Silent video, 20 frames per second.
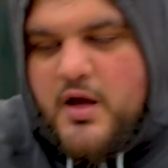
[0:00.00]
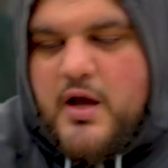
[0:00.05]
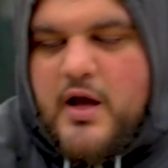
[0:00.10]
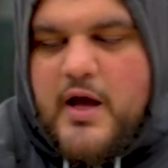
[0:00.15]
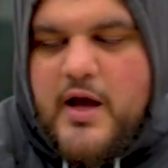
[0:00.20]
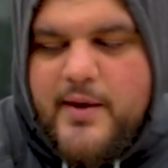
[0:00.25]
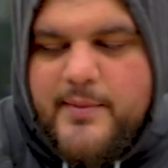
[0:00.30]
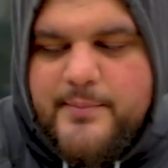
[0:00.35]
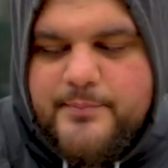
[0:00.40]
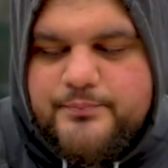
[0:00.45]

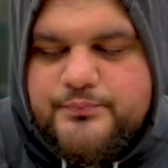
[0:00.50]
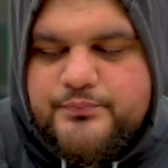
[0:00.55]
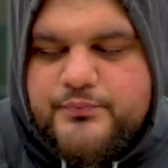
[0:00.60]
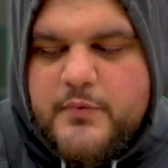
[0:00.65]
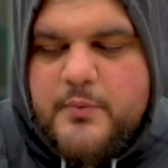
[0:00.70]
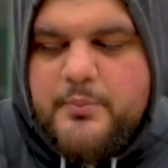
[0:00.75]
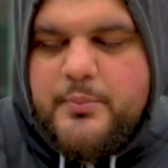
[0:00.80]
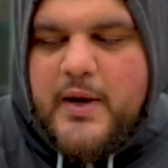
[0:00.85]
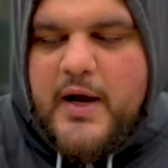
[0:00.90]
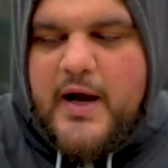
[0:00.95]

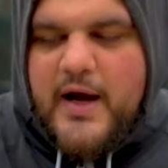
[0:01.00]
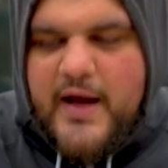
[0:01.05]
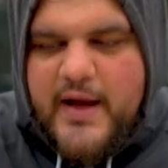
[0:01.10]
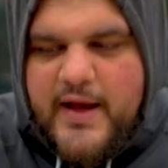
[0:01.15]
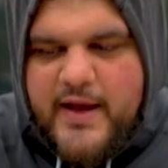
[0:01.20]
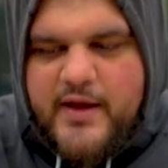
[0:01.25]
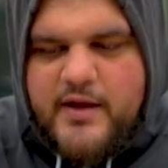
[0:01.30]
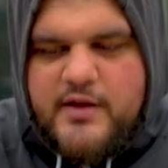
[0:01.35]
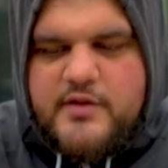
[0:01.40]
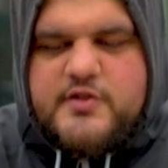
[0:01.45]
But
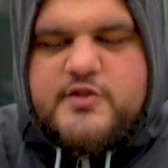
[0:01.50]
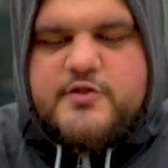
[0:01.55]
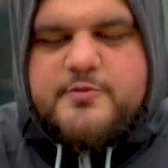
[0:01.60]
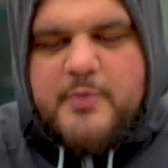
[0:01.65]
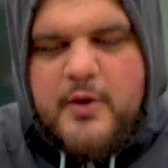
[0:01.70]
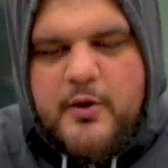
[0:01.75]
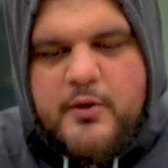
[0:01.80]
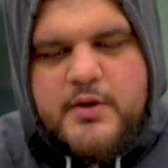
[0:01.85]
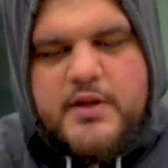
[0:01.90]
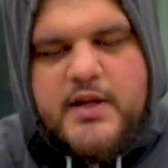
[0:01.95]
I
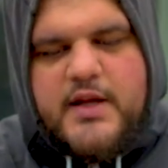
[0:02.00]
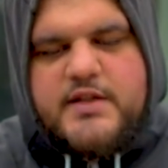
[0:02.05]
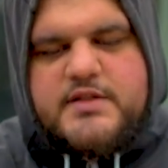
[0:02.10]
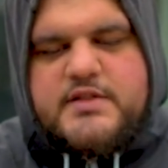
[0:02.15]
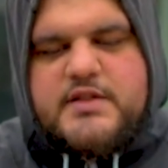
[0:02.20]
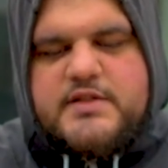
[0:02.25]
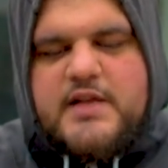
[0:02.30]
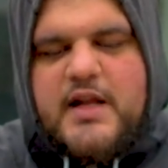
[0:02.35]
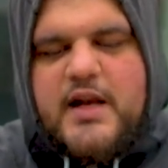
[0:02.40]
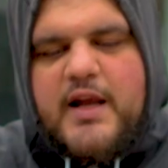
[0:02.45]
smoke these
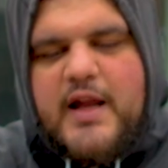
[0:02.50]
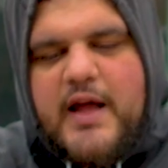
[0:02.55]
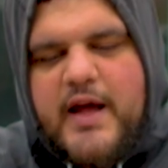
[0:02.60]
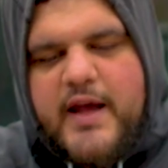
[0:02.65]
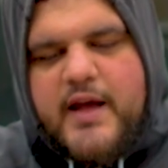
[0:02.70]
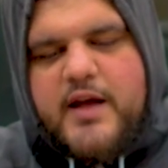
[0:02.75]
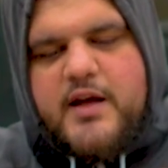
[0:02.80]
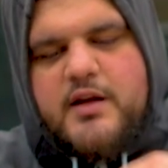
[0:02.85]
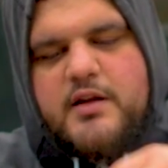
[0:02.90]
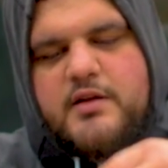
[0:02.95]
because I
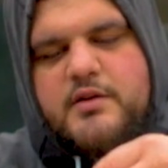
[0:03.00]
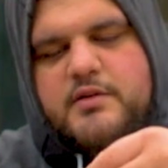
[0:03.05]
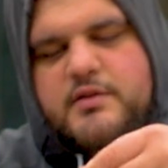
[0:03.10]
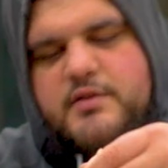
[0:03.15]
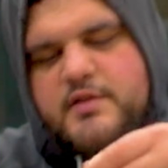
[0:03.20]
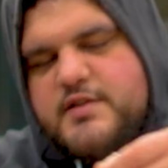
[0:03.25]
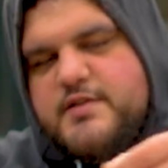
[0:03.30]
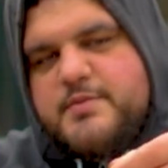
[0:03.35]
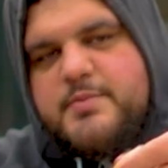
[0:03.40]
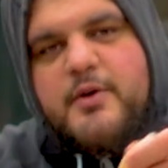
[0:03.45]
like
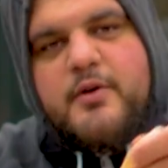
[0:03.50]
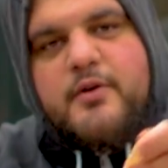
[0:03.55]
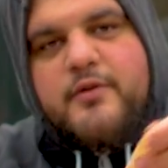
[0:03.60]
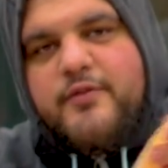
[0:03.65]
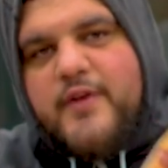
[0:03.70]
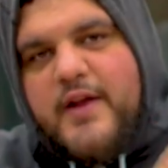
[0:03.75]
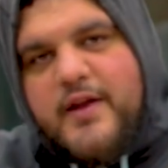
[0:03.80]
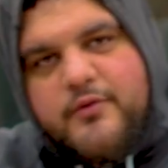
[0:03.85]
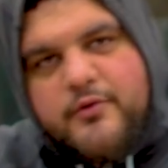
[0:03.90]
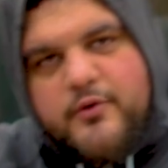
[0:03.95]
the smoke
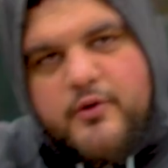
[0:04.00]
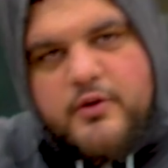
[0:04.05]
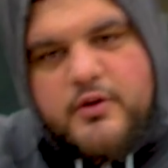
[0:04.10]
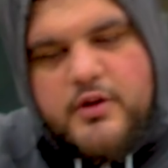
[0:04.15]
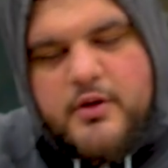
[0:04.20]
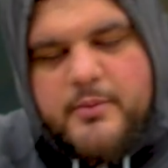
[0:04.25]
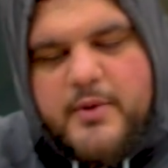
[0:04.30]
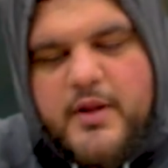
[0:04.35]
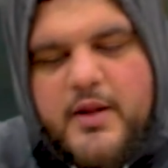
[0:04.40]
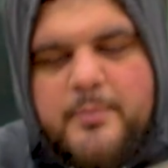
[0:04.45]
flavor on
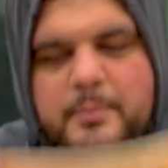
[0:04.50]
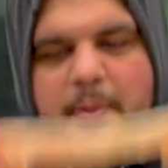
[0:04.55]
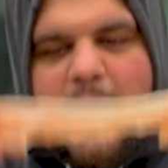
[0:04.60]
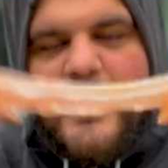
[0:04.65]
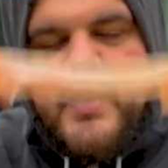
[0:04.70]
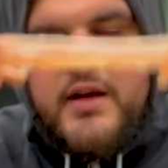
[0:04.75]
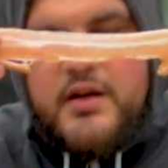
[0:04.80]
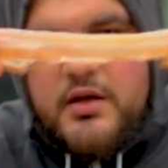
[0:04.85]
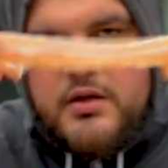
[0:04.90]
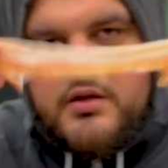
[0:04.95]
them, and the
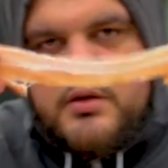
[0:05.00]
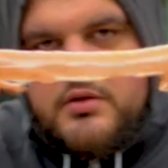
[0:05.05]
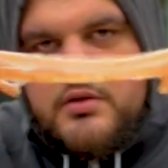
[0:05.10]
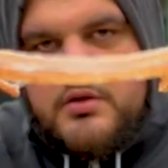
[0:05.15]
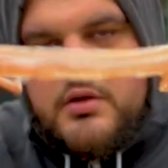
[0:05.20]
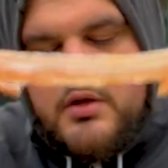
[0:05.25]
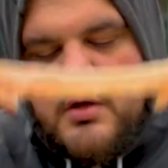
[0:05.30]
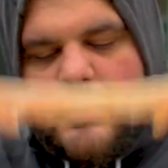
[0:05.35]
bacon